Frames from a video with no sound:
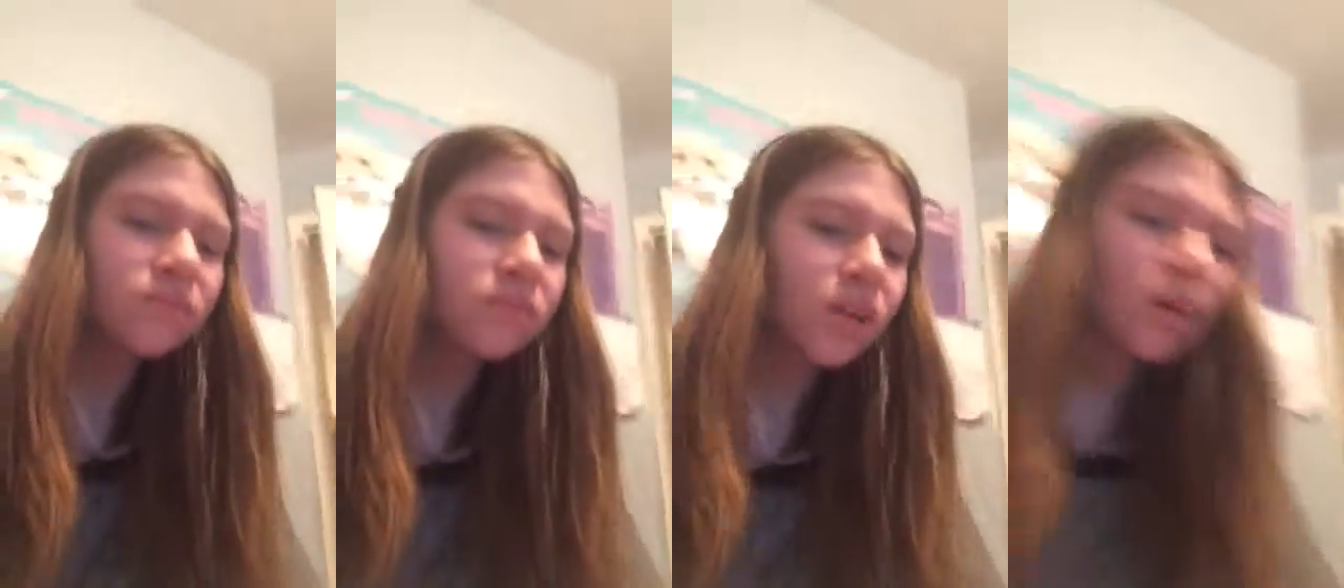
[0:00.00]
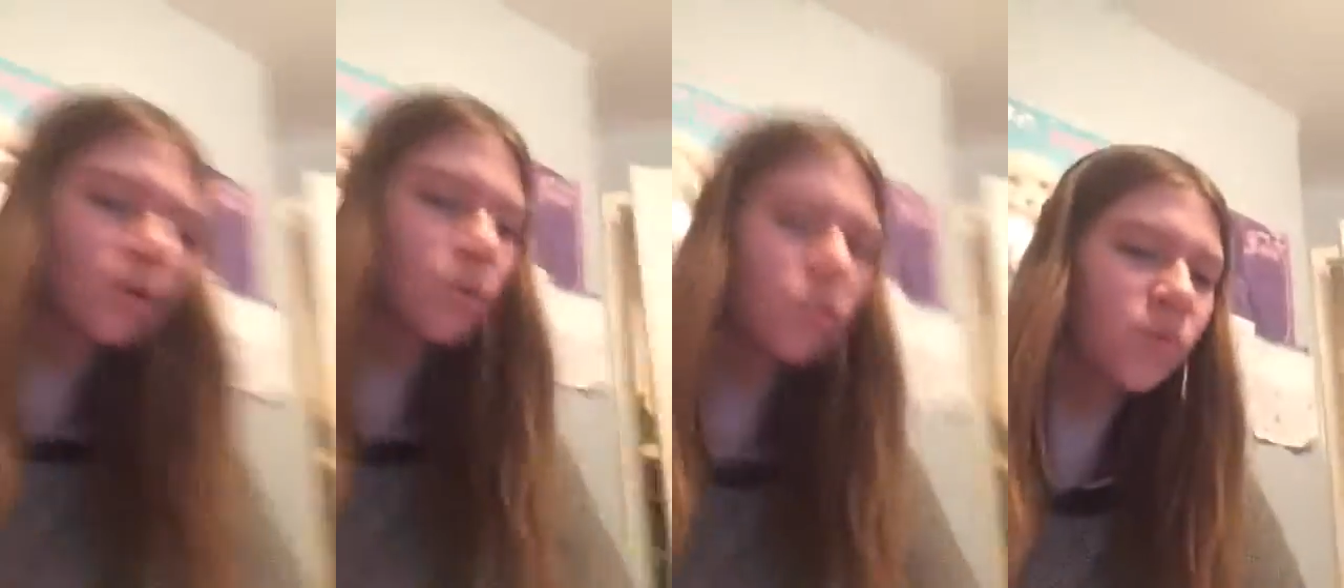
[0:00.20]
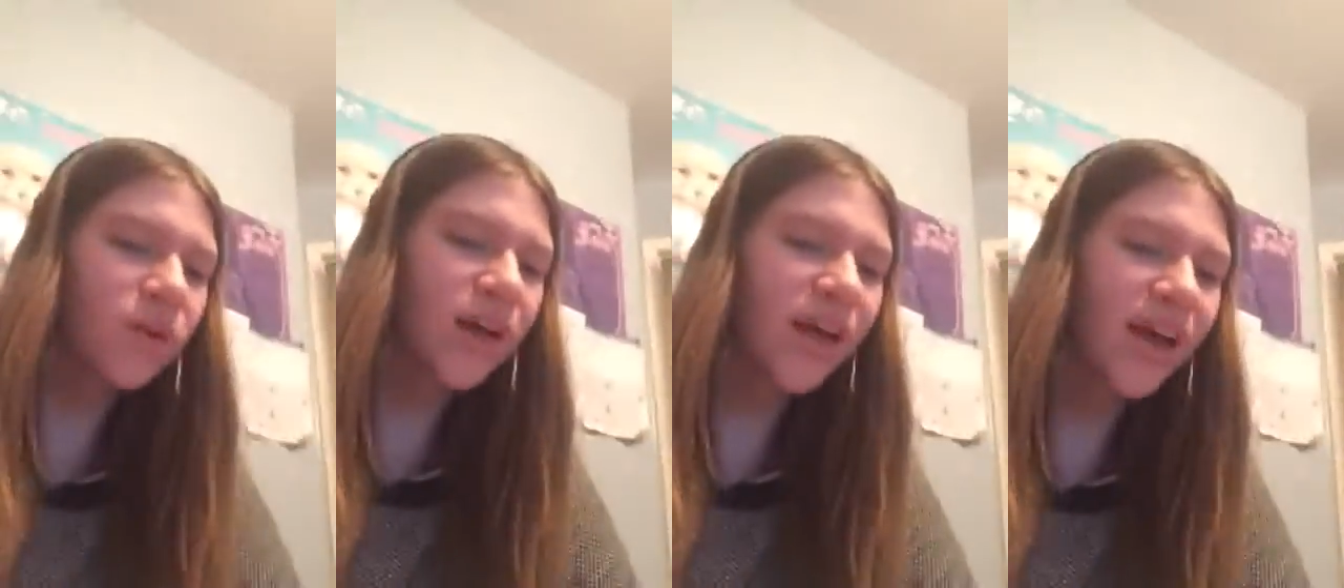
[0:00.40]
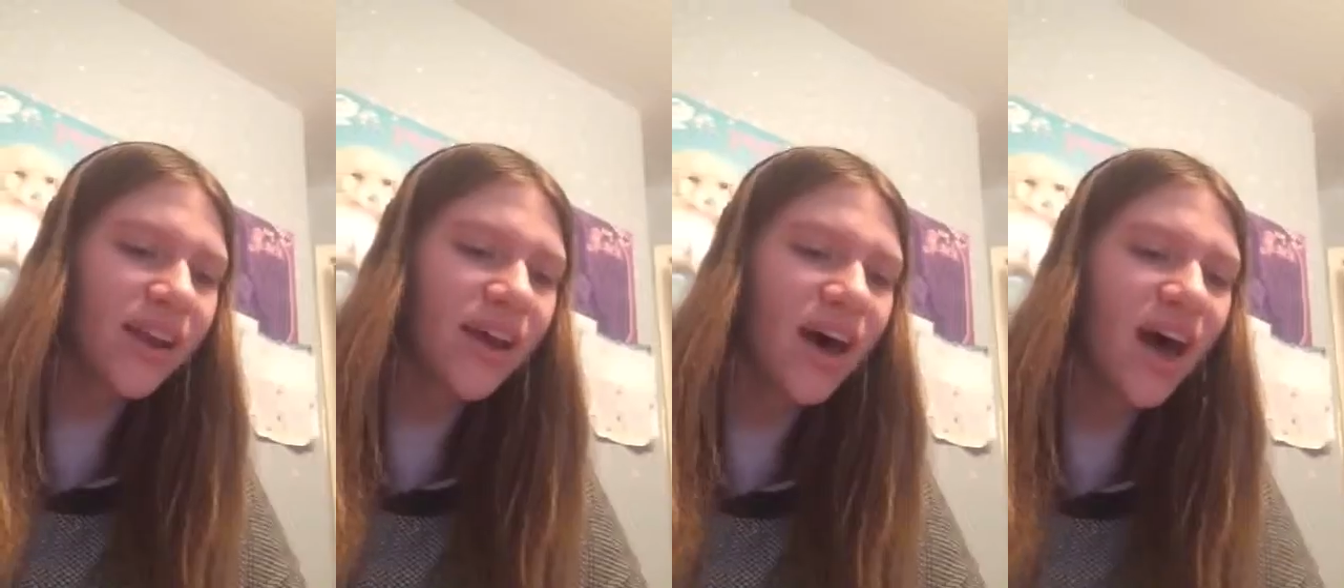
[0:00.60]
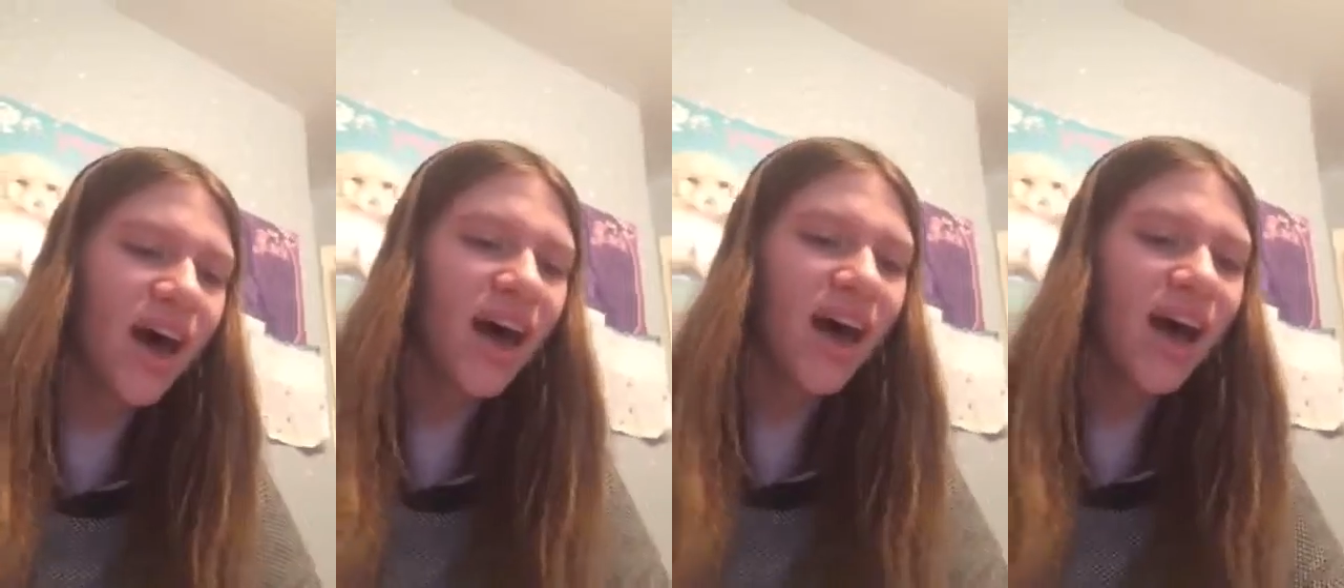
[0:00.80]
And when
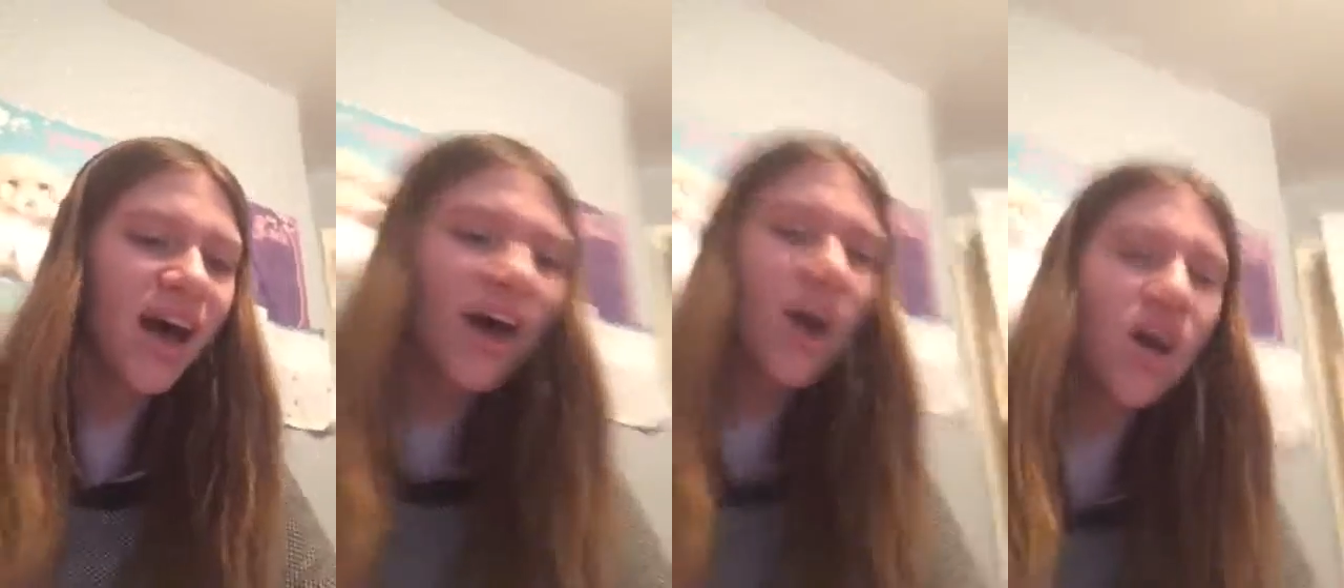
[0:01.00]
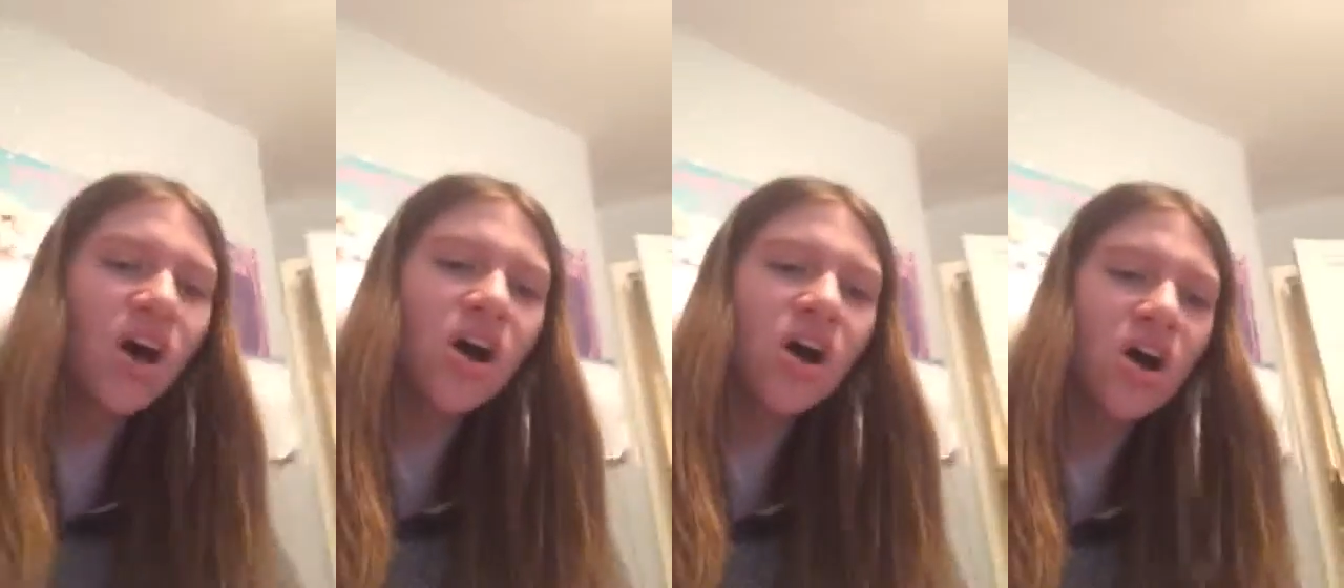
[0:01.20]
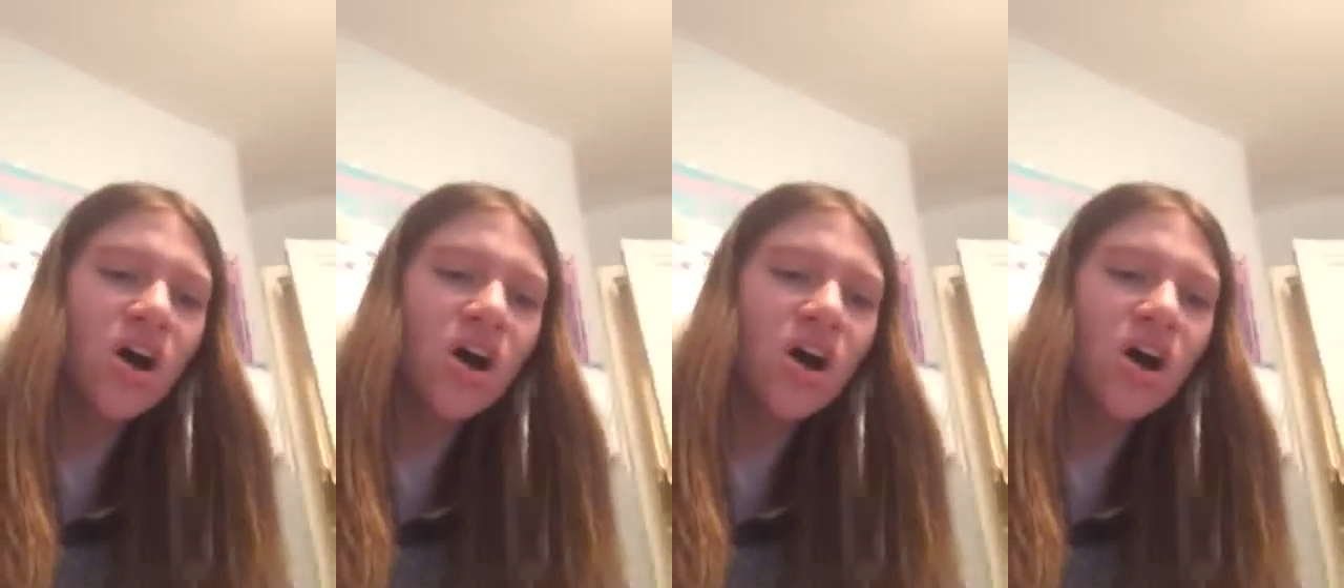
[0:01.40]
I